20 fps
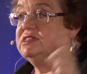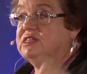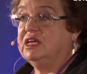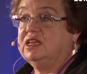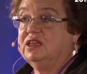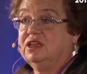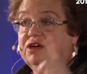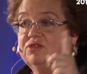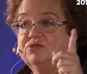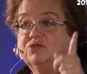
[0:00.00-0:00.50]
I
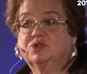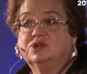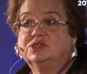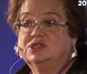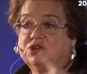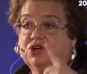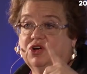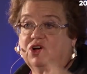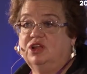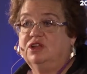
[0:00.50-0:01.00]
loved was
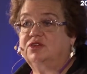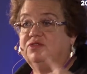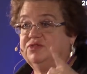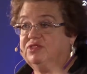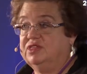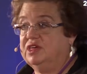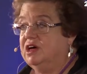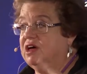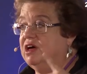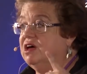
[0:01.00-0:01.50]
all of
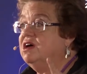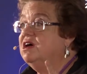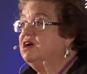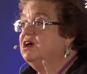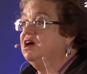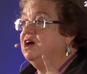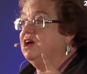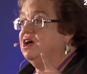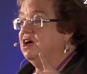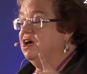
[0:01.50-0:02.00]
the
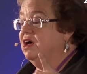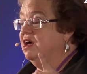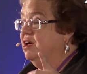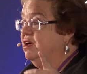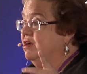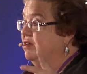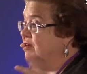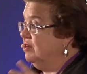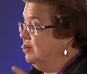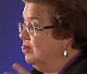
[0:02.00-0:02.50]

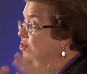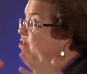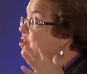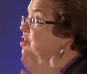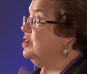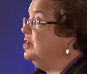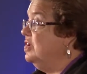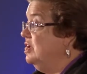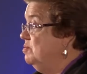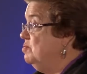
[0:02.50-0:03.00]
uh,
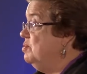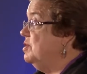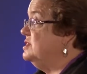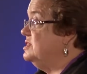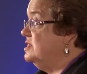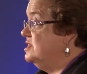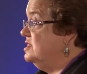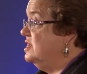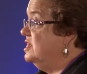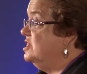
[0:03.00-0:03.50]
early
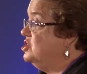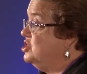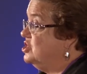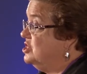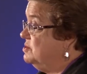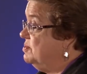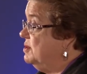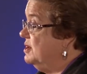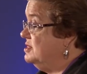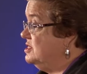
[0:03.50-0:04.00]
presentations
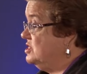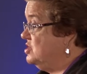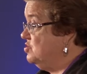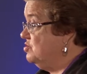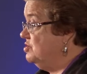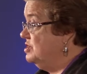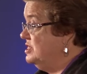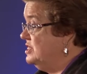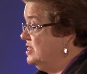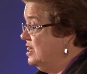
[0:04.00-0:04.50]
about
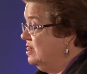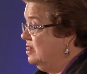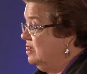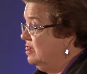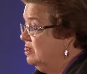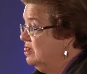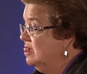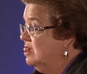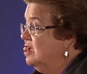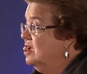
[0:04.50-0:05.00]
storytelling.
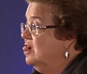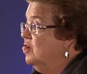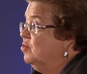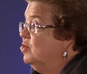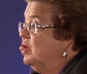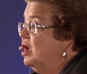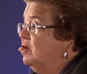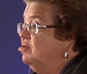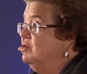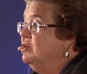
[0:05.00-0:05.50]

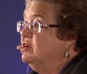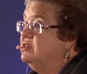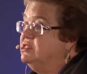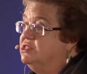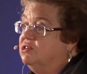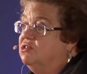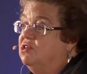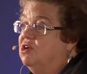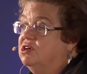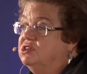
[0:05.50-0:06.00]
Well, I would also
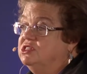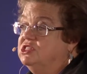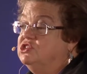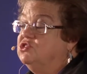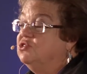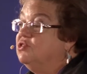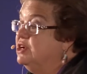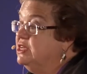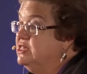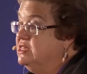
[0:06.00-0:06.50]
call
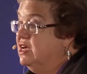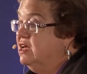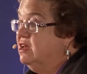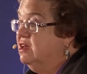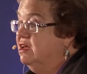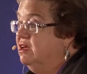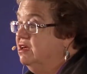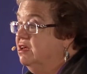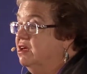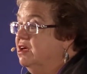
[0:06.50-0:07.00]

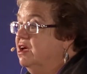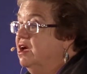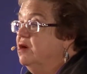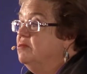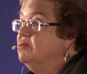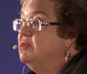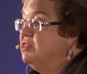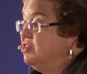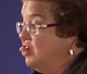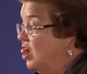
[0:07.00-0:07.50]
storytelling
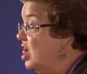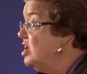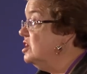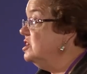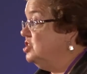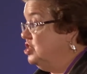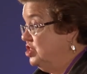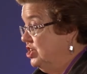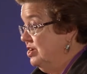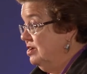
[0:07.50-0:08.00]

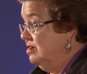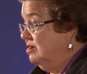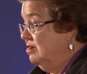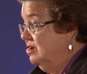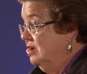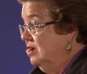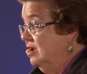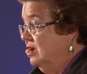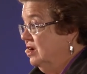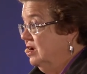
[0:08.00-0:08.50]
mythology
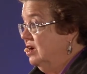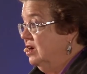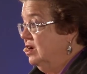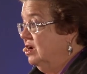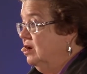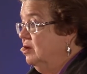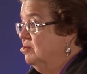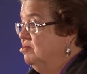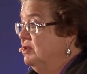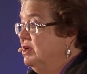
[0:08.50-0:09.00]

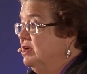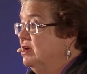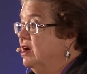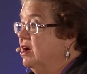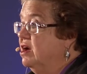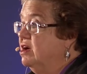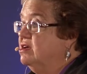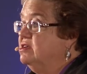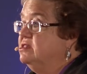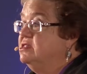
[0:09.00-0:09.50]
uh,
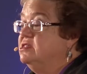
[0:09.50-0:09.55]
because